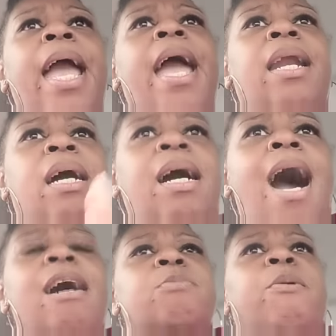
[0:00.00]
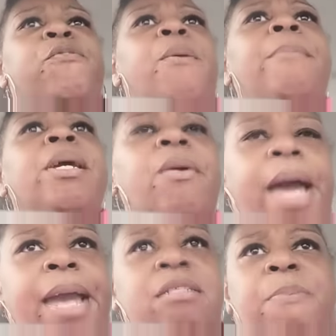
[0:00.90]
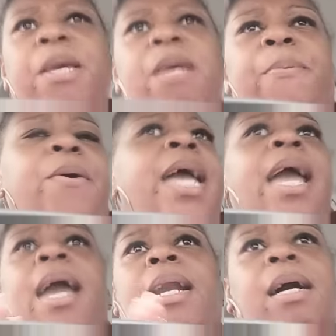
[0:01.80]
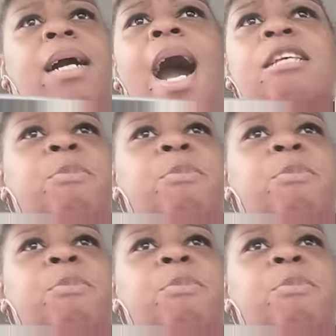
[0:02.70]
and a gospel for middle-aged people and a gospel